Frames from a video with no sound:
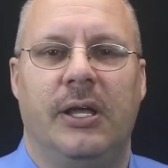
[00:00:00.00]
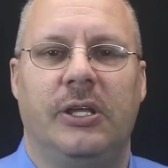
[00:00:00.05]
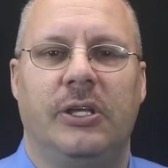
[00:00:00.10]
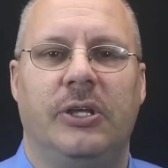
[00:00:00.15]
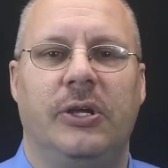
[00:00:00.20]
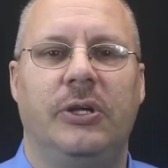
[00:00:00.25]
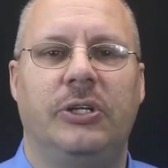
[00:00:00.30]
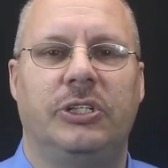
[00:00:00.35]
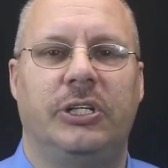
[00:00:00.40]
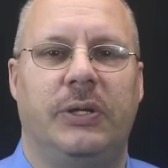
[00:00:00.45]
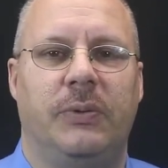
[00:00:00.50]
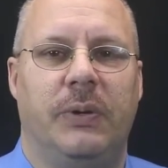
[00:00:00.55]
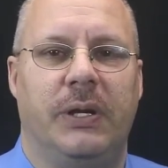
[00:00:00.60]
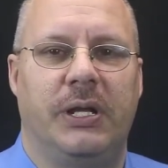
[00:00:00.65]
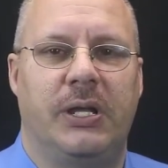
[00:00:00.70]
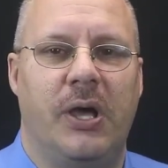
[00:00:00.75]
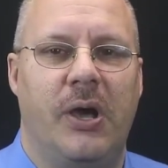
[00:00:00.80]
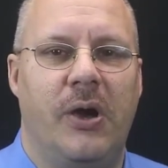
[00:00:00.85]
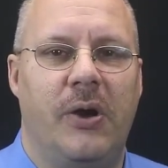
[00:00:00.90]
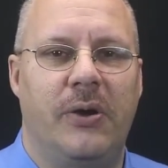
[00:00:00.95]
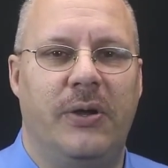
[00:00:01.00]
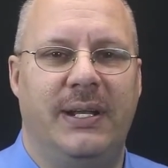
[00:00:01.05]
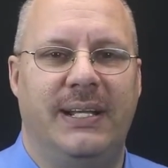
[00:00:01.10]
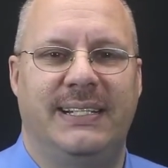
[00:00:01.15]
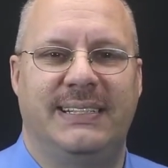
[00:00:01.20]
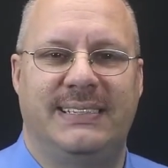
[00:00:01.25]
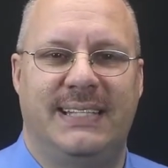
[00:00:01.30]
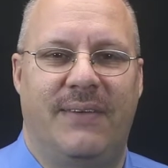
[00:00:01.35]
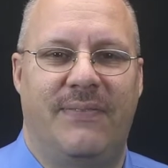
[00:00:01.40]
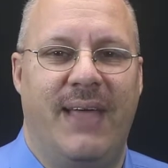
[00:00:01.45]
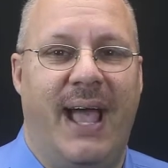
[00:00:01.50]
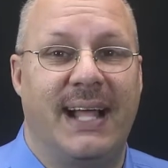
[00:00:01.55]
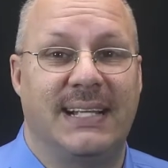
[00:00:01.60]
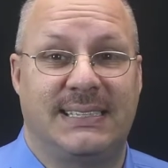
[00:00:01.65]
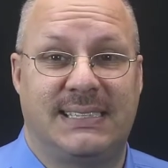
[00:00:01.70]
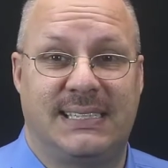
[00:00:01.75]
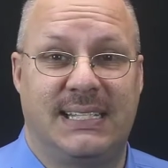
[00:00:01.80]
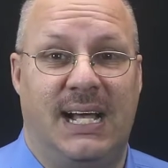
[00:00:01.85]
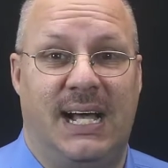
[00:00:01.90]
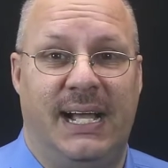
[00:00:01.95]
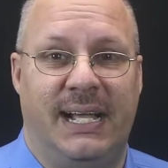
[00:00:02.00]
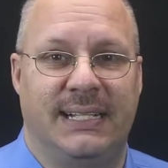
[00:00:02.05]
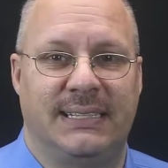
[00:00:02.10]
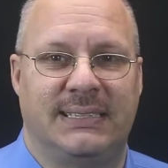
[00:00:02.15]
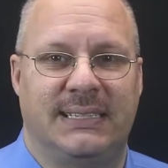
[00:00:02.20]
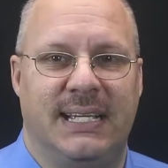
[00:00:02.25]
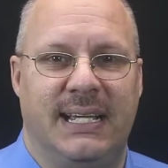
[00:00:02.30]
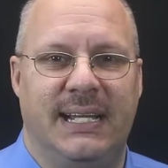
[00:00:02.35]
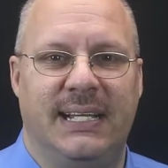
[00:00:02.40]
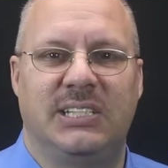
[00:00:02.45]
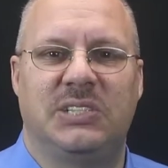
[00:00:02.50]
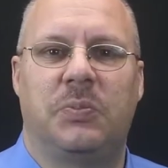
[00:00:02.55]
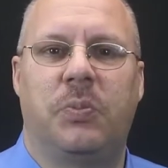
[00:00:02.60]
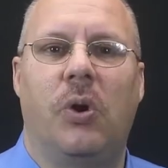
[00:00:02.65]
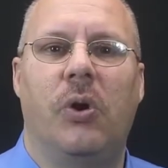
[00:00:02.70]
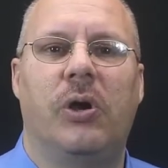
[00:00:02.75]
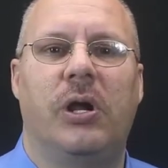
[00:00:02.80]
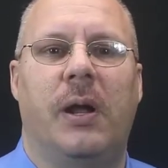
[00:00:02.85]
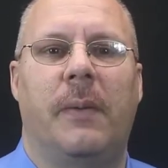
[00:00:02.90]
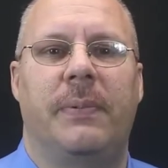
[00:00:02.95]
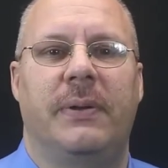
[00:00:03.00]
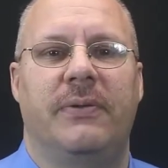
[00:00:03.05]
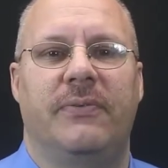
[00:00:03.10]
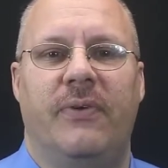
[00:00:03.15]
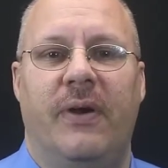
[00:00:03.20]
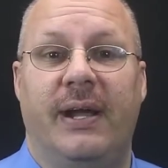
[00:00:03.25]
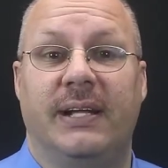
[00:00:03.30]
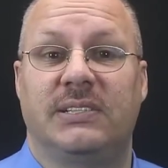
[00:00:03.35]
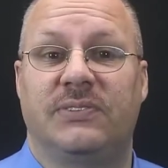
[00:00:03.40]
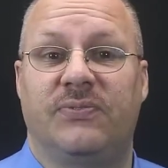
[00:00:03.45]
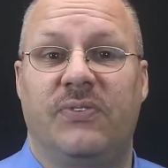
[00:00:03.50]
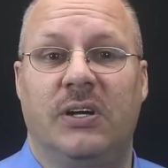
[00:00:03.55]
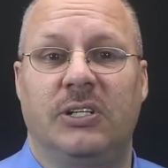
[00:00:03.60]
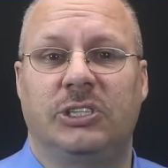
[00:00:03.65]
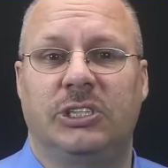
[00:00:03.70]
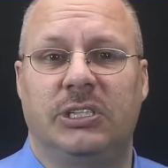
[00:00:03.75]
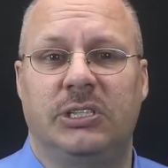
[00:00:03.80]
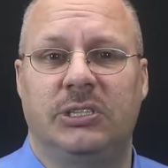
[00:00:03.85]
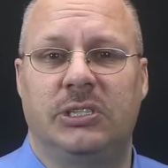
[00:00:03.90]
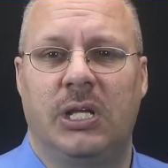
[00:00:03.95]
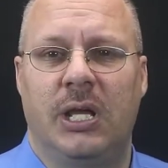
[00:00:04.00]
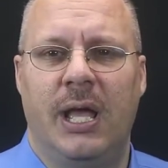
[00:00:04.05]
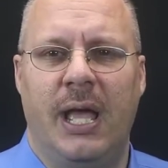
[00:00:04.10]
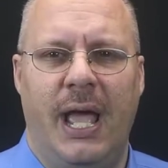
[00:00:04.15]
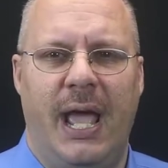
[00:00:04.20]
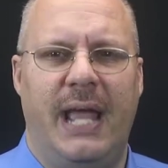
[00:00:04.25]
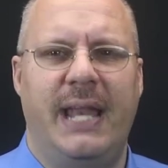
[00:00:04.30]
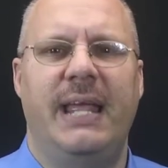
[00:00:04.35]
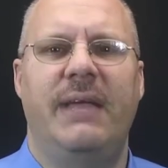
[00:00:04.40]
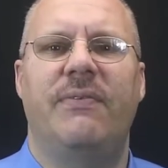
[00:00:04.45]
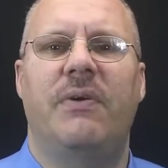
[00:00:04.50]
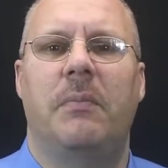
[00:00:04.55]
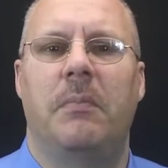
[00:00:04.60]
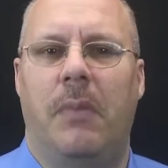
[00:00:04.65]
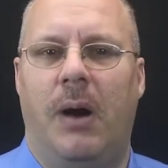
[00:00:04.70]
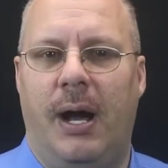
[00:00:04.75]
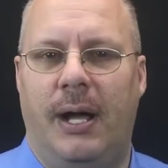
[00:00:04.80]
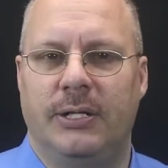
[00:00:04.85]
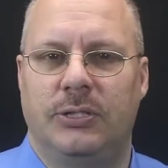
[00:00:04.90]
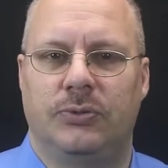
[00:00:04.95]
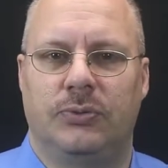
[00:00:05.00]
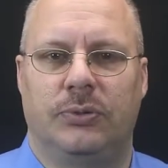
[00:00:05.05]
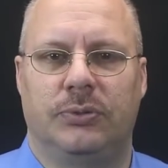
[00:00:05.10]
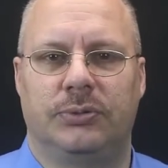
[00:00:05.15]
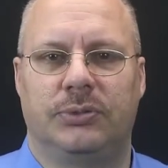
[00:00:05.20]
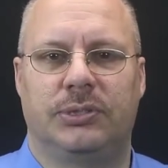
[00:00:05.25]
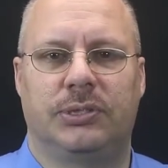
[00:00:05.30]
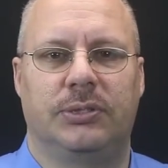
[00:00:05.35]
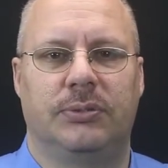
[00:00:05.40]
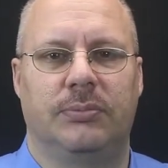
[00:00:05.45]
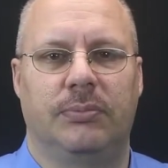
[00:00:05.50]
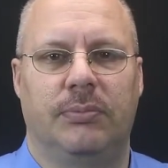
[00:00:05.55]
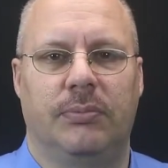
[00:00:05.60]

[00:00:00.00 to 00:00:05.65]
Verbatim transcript: Usually when code is of that size, it is broken up into various functions and even modules.